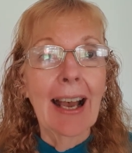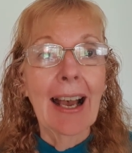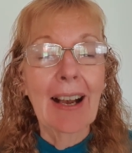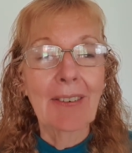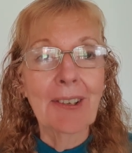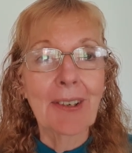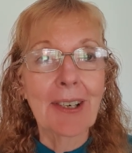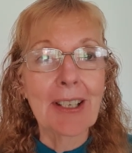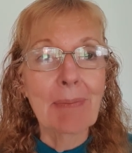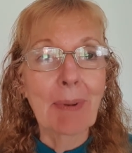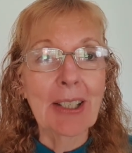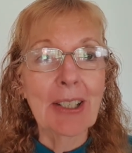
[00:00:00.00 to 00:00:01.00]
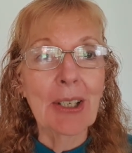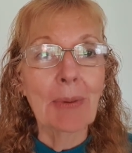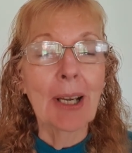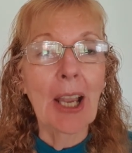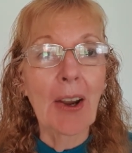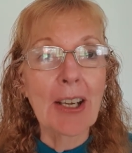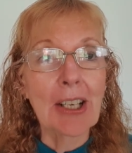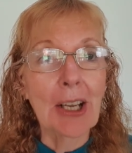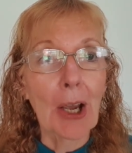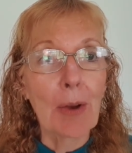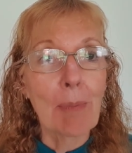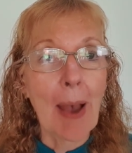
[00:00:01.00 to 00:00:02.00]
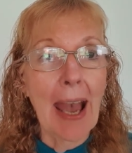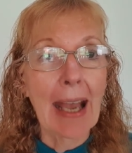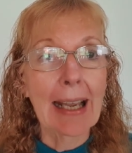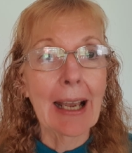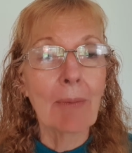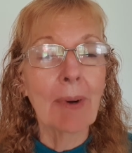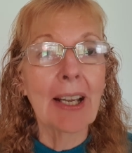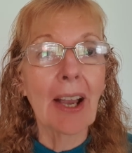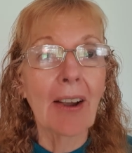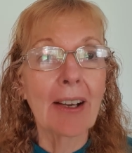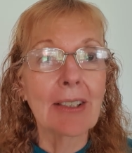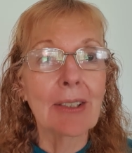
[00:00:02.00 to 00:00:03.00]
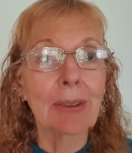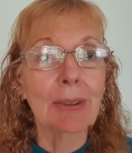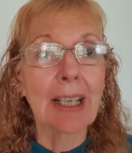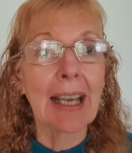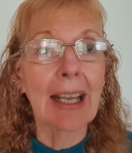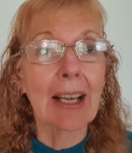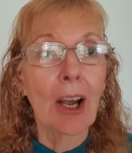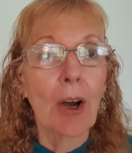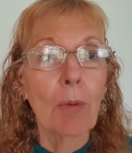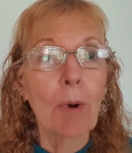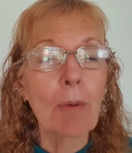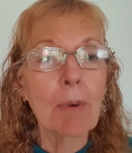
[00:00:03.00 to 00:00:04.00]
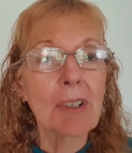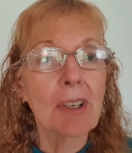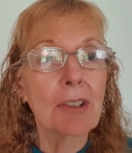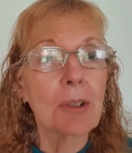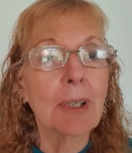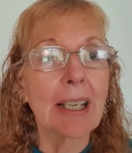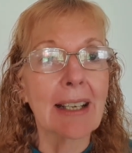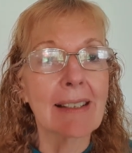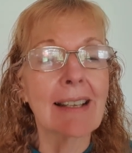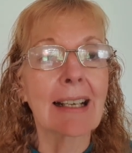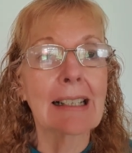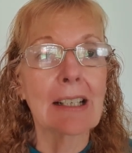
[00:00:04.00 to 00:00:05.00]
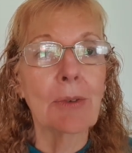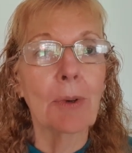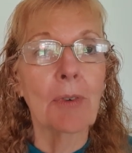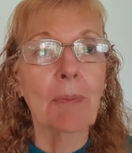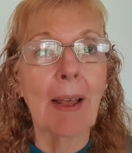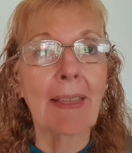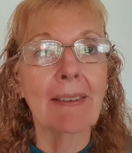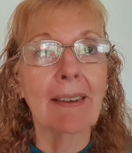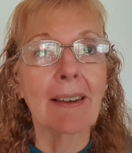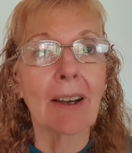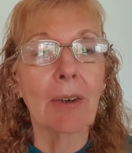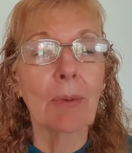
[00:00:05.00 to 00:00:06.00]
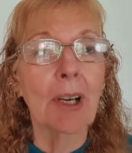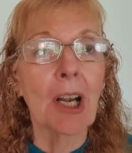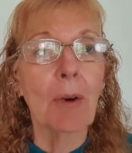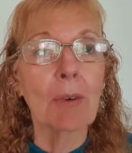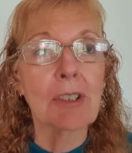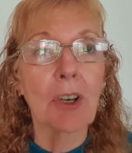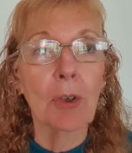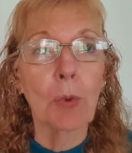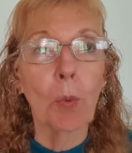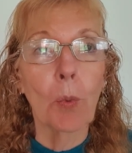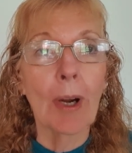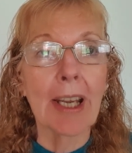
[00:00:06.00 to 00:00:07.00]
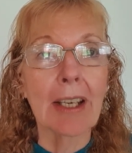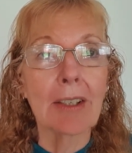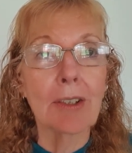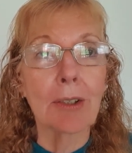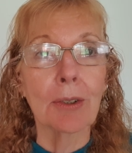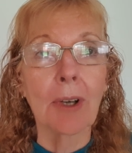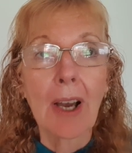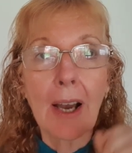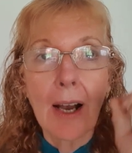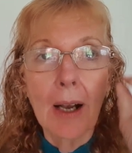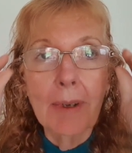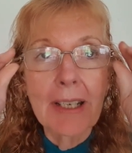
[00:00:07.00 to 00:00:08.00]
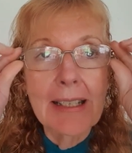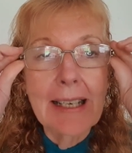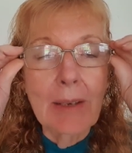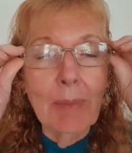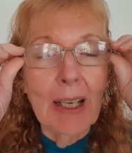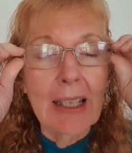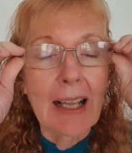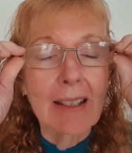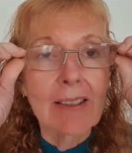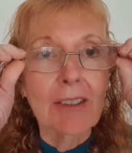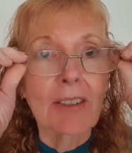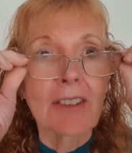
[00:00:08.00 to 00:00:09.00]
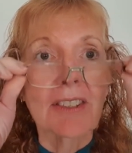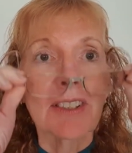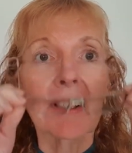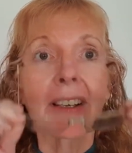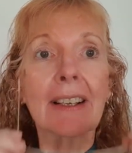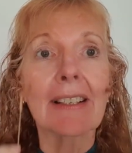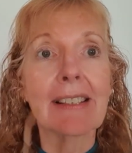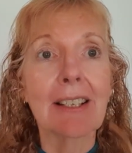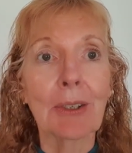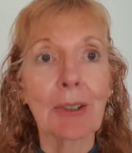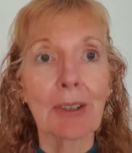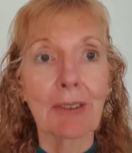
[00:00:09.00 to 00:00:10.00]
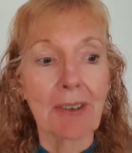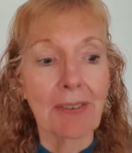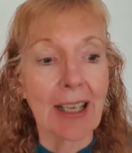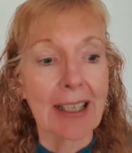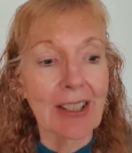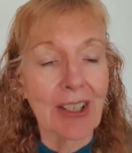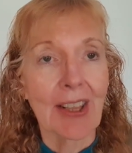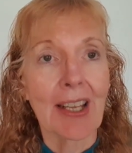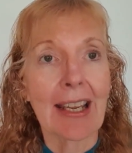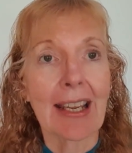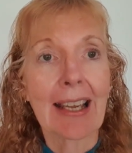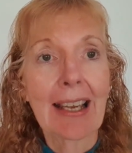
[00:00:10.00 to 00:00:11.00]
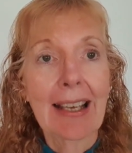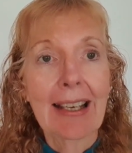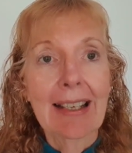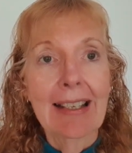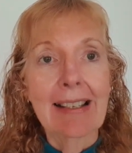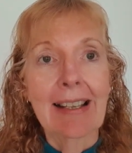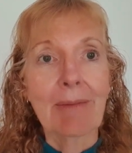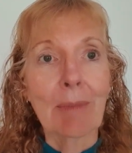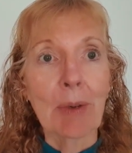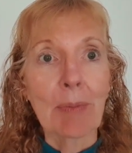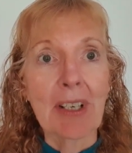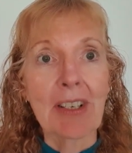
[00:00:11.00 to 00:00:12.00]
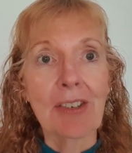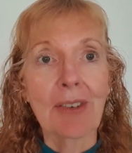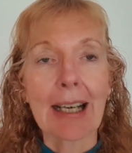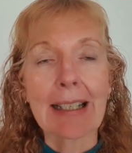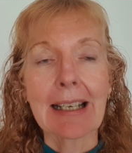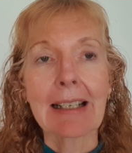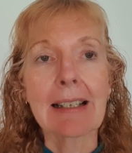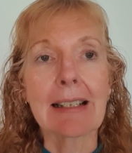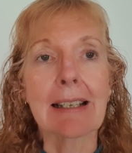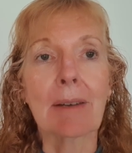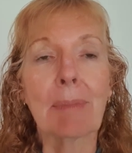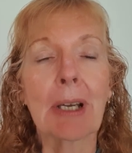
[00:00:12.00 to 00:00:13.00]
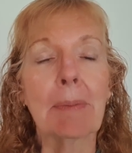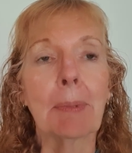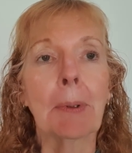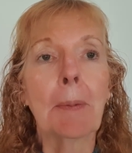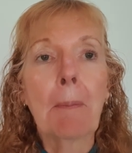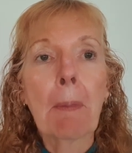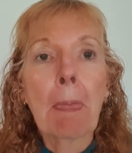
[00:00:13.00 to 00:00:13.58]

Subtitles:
after I speak to you, we're going to go back and we're going to look at what was I doing exactly 12 months ago when I was on week 2. I'm going to take my glasses off because I can see all the reflection there. So that might be distracting to some people.